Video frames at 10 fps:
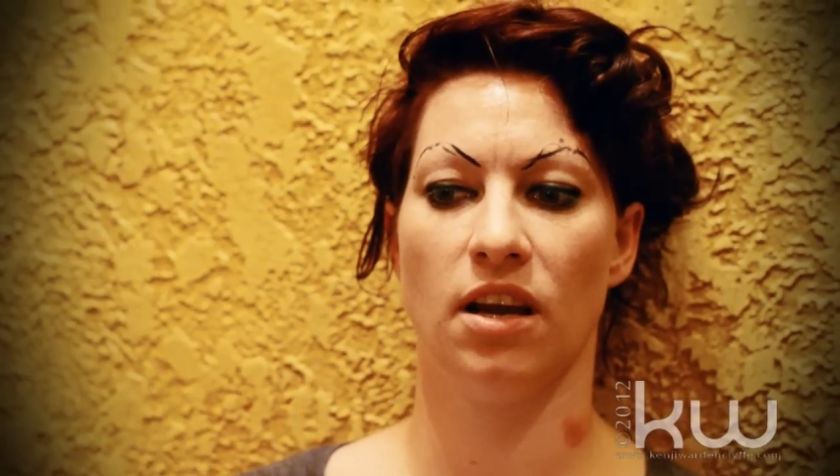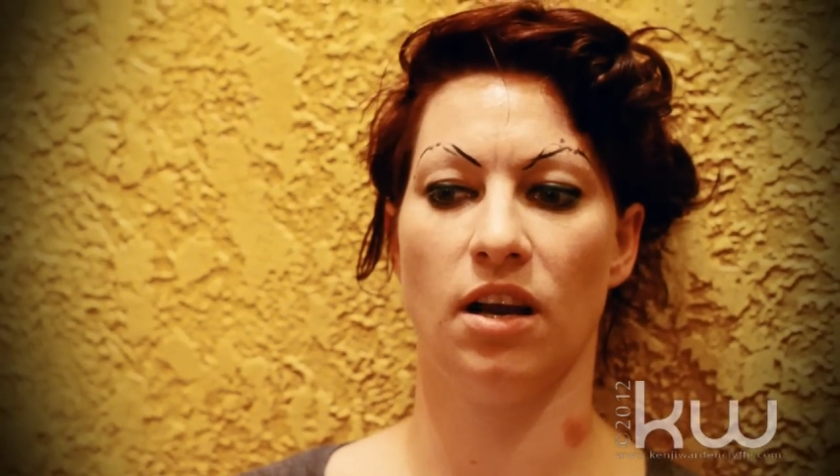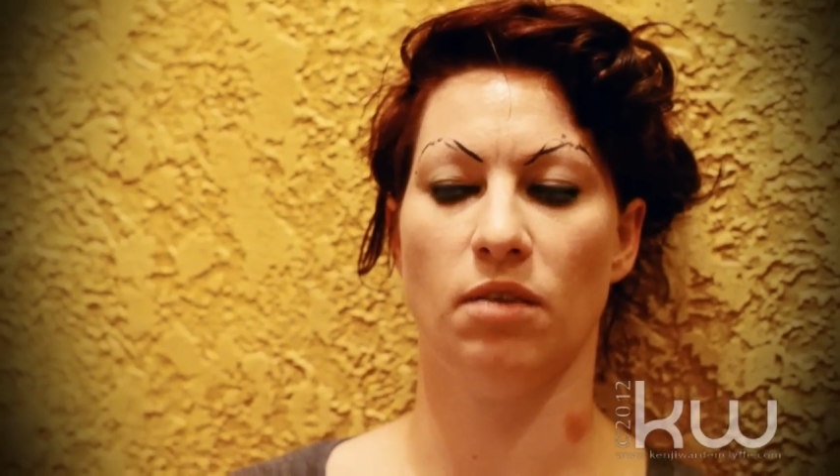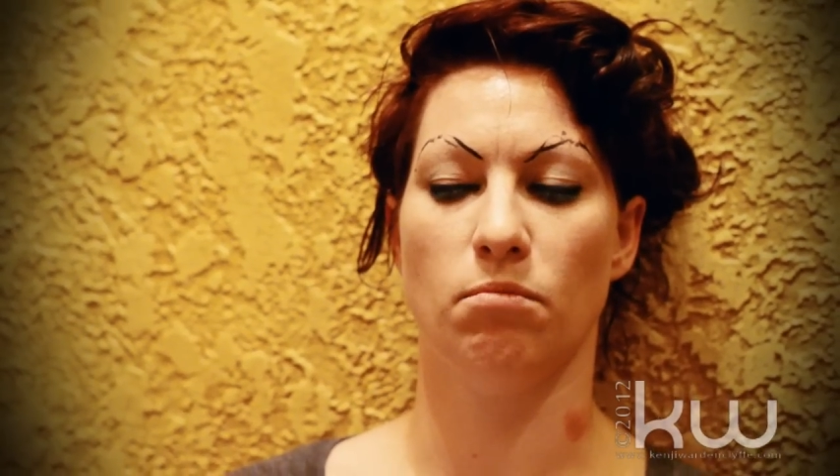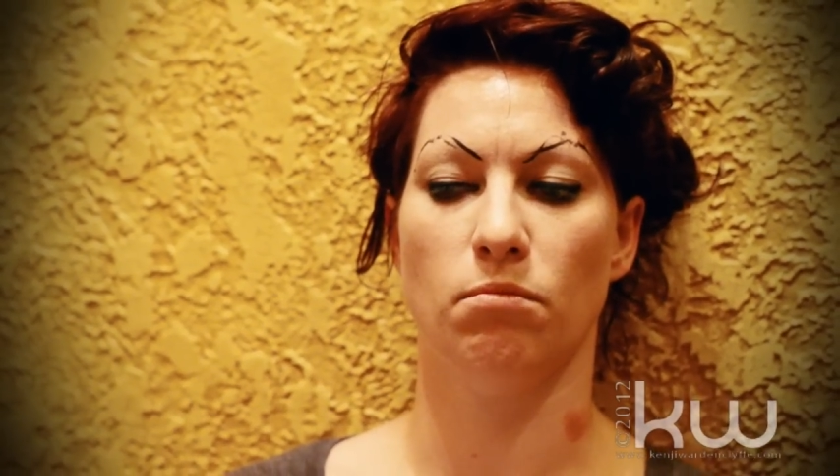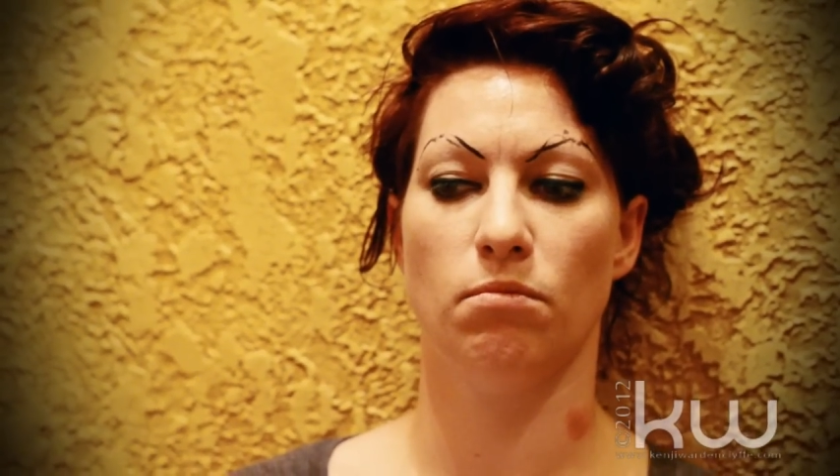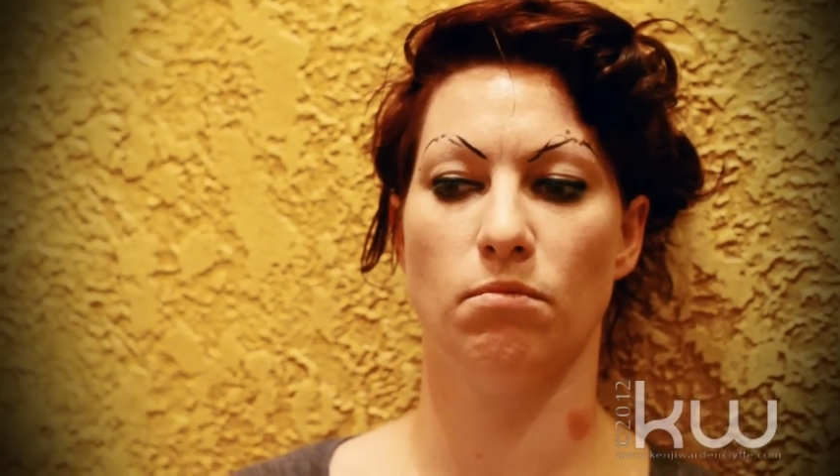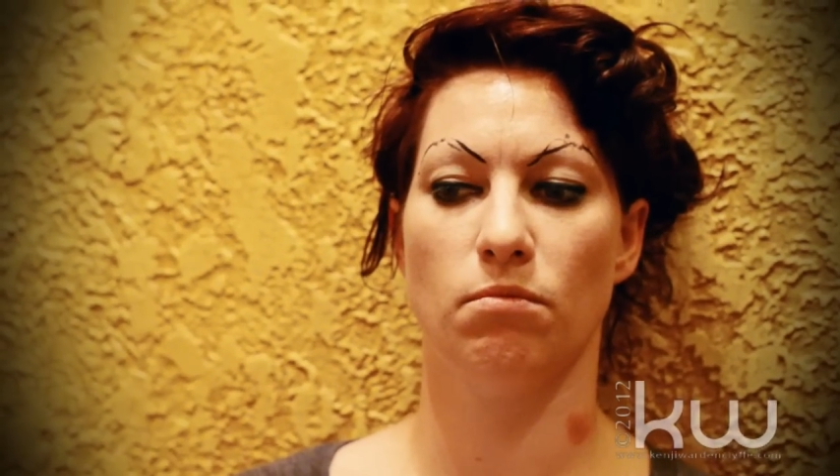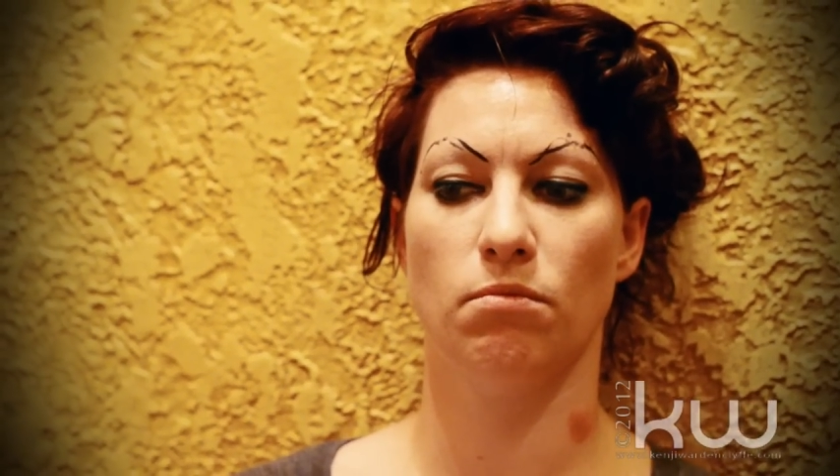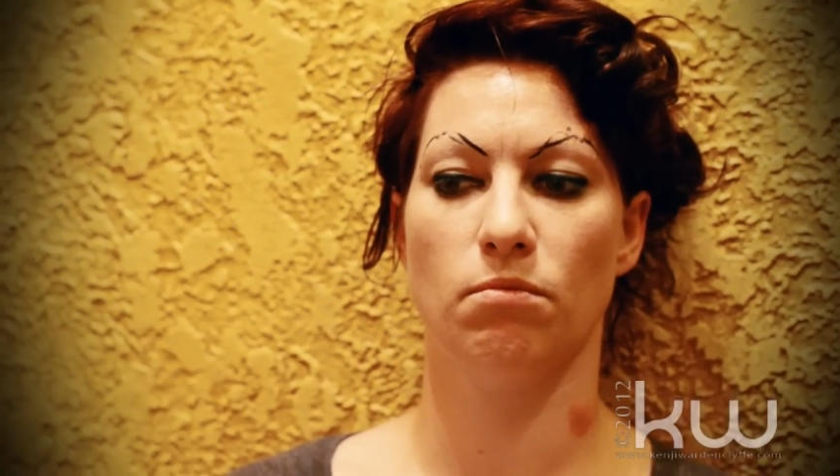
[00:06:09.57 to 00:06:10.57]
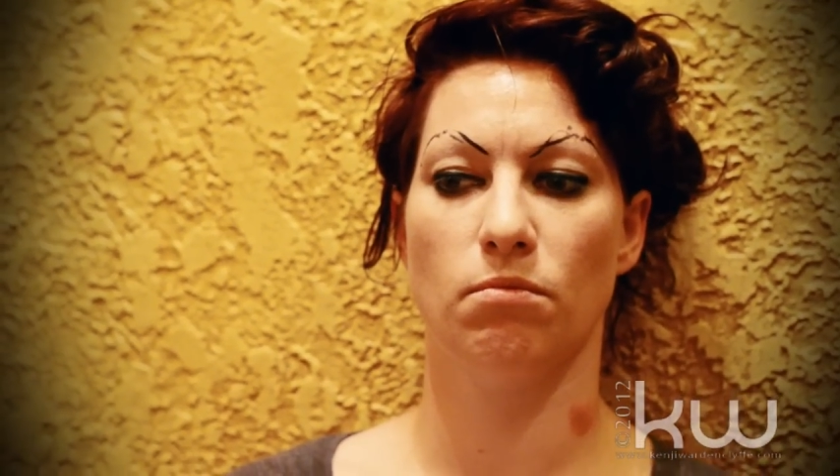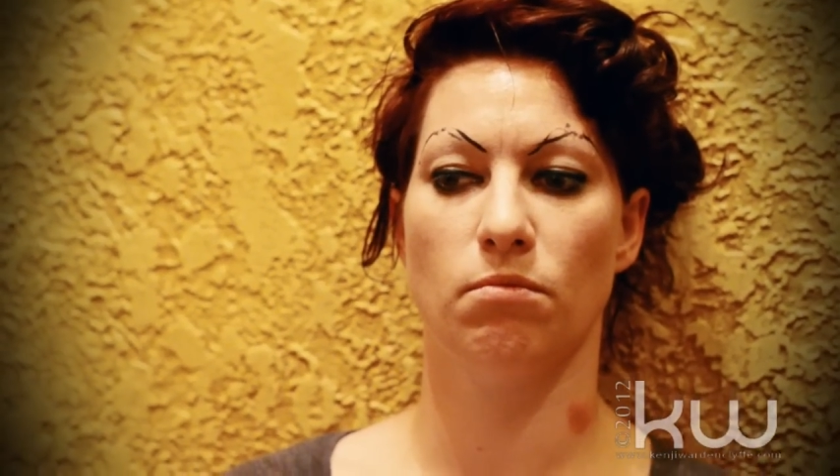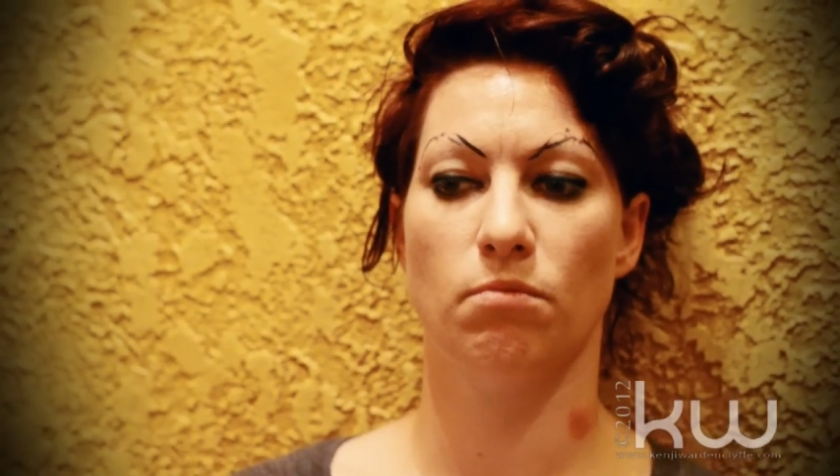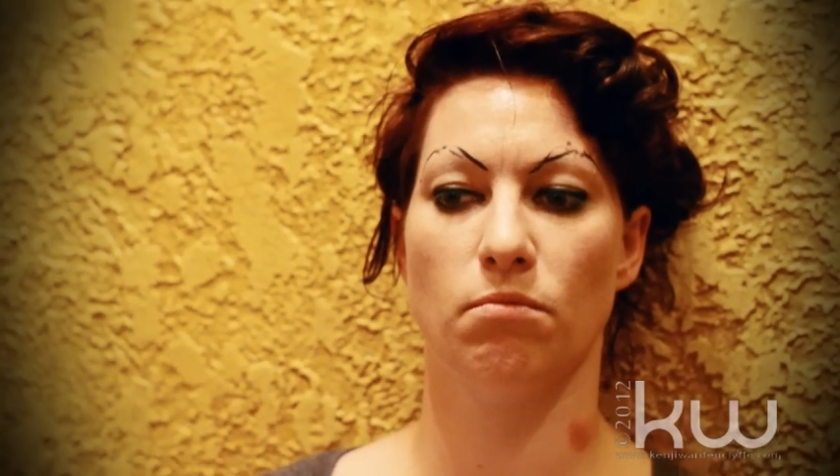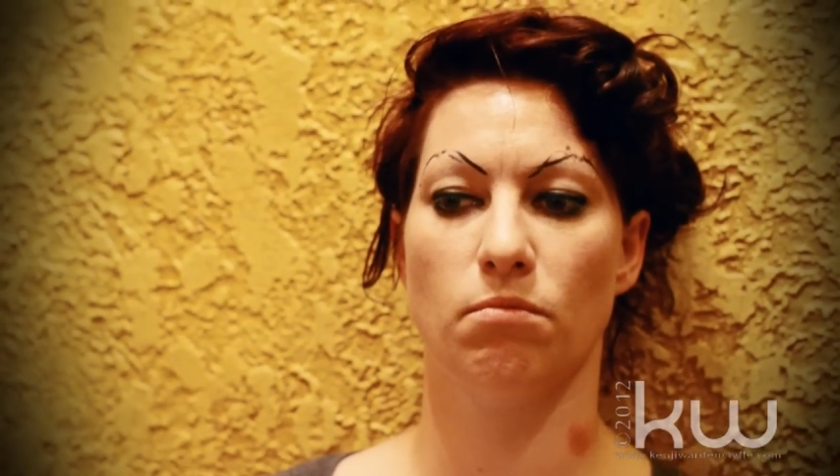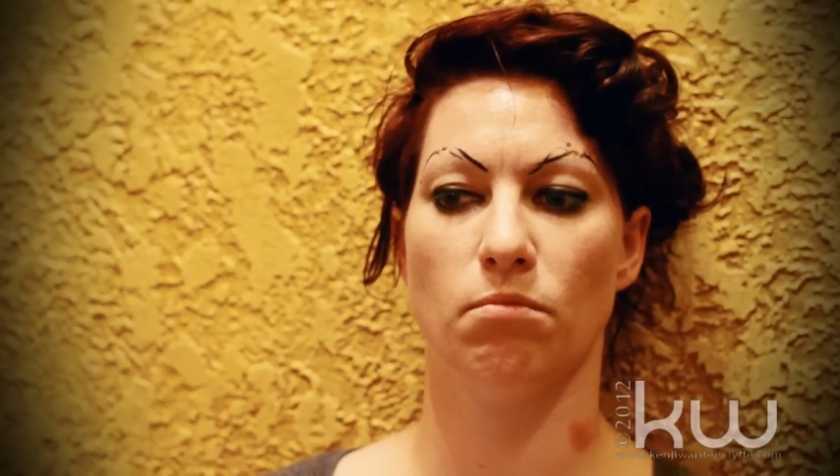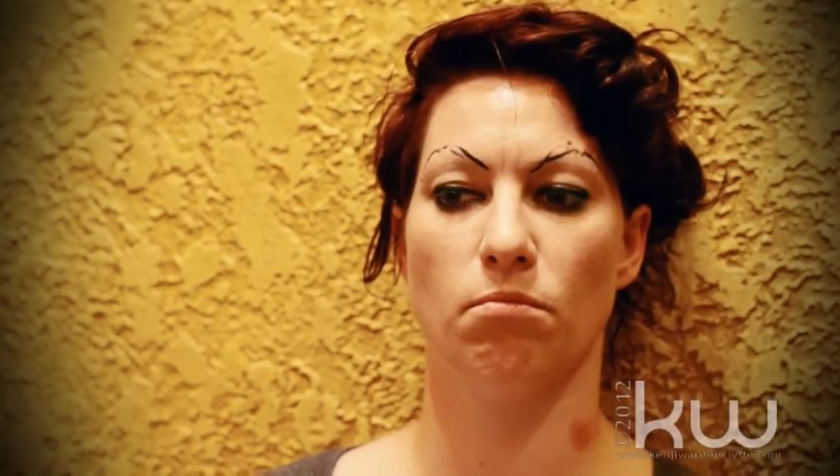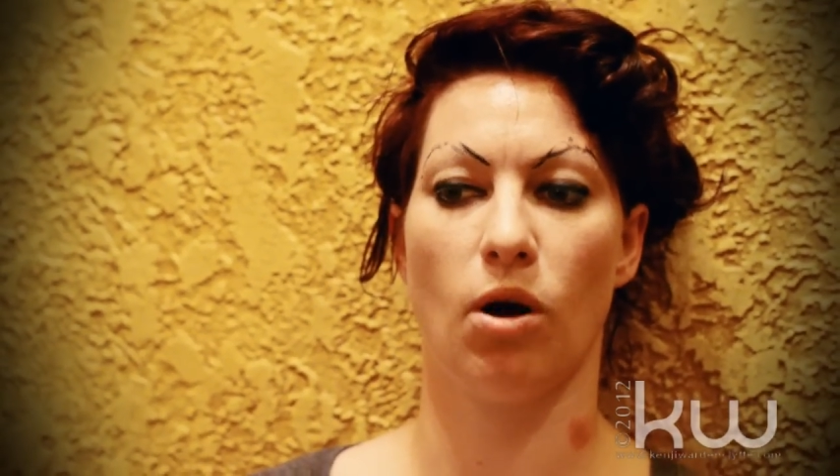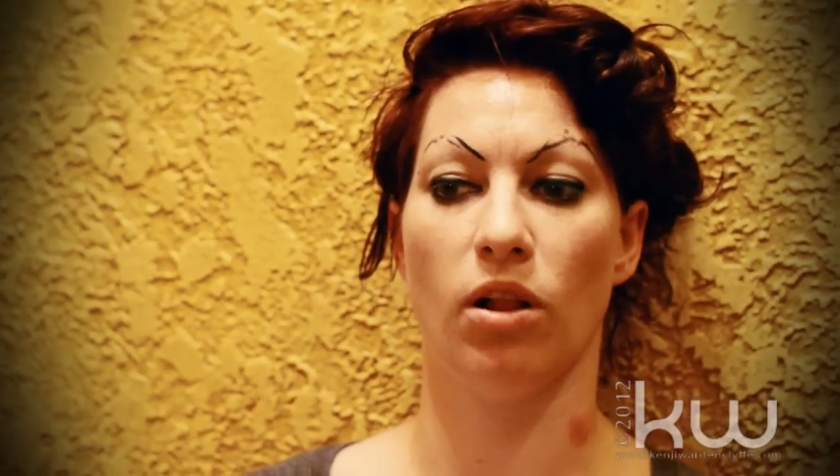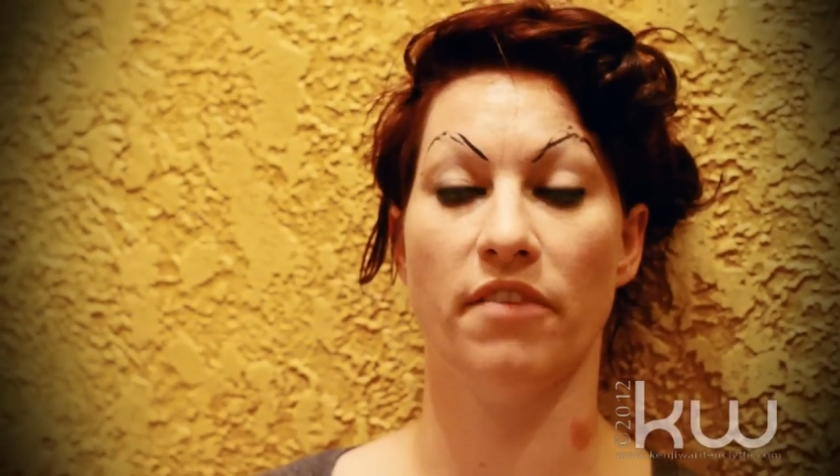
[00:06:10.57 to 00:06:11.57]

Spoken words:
all